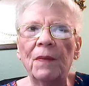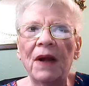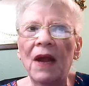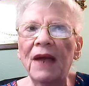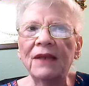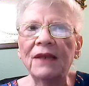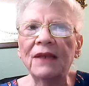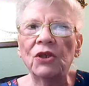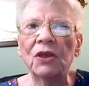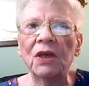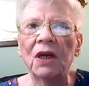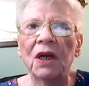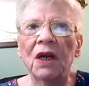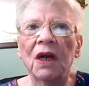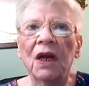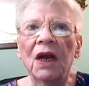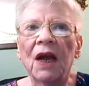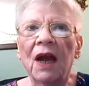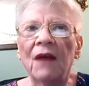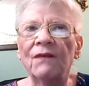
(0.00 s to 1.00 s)
election
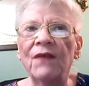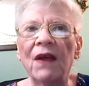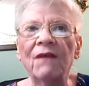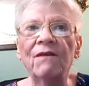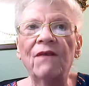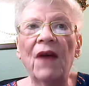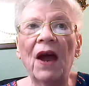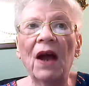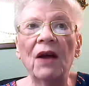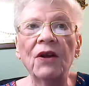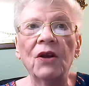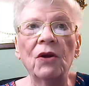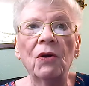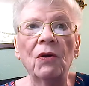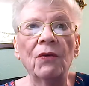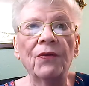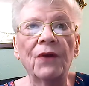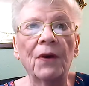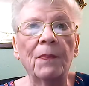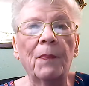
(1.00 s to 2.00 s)
if they
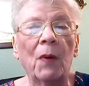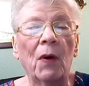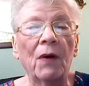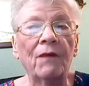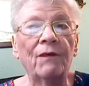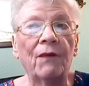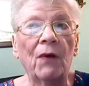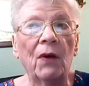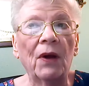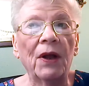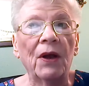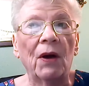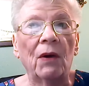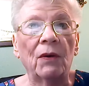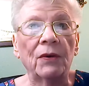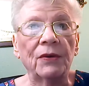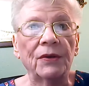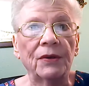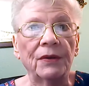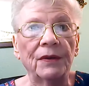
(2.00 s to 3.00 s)
value their
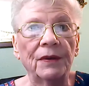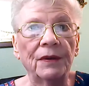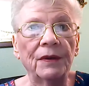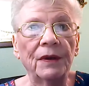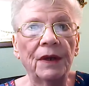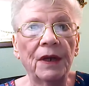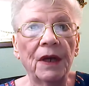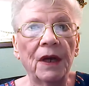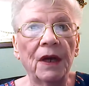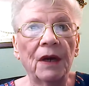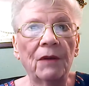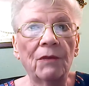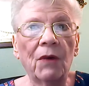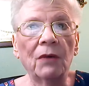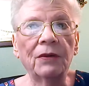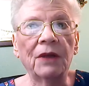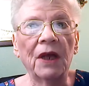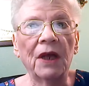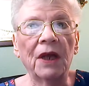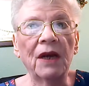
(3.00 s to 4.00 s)
portfolios,
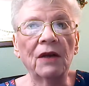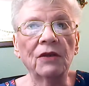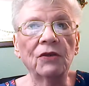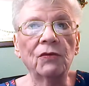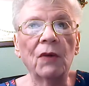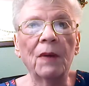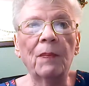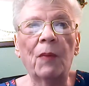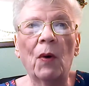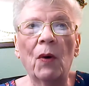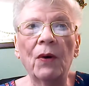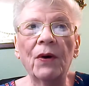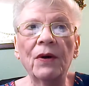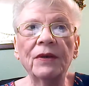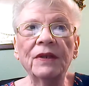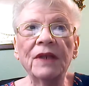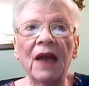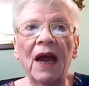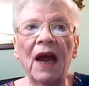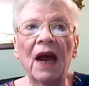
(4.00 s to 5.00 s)
wrote the Hills
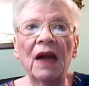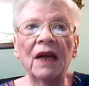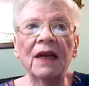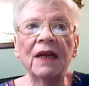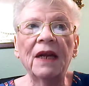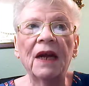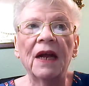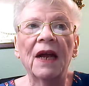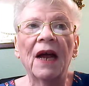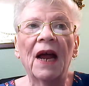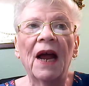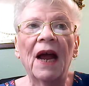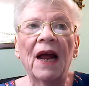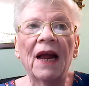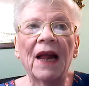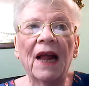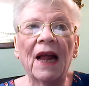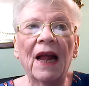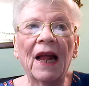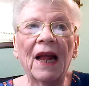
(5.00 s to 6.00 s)
reporters Alex
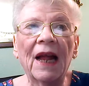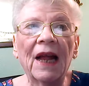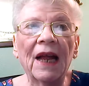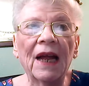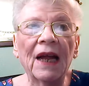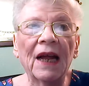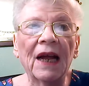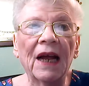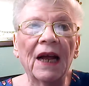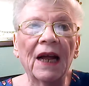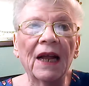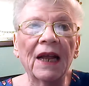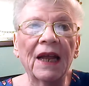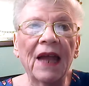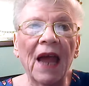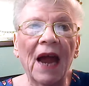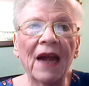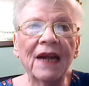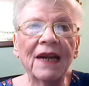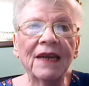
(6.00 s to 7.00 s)

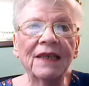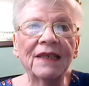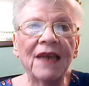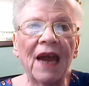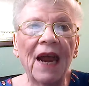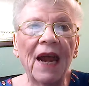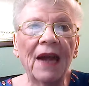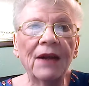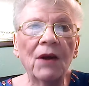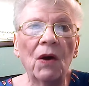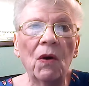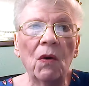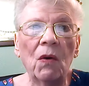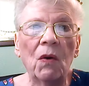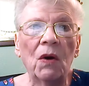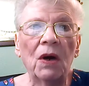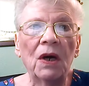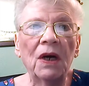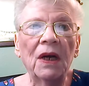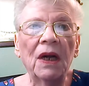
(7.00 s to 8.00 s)
Gangitano
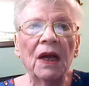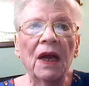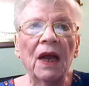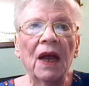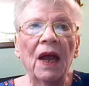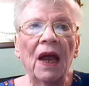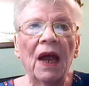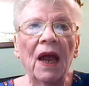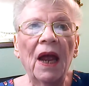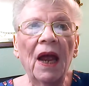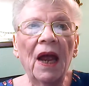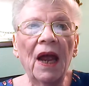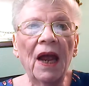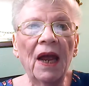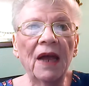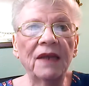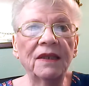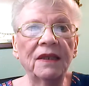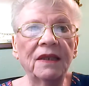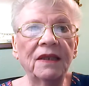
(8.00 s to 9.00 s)

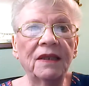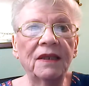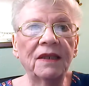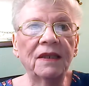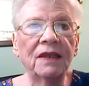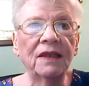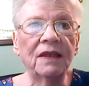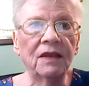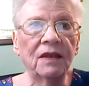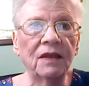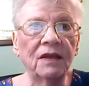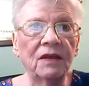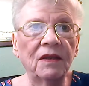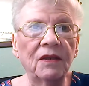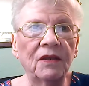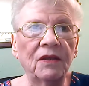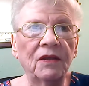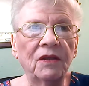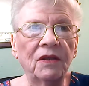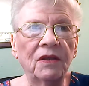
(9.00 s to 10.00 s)
and
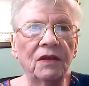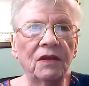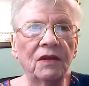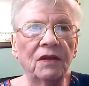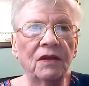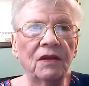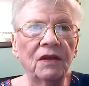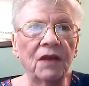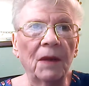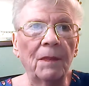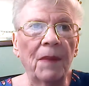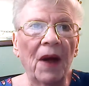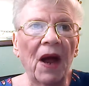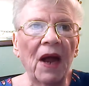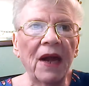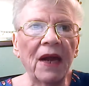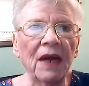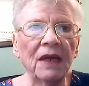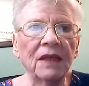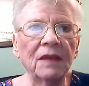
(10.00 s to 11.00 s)

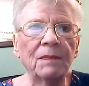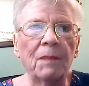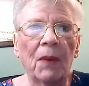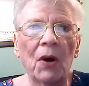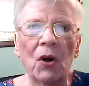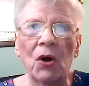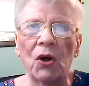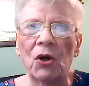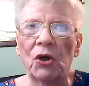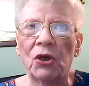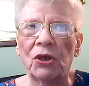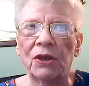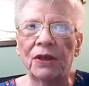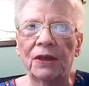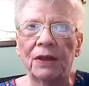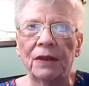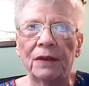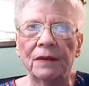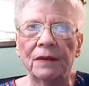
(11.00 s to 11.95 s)
Tobias Burns.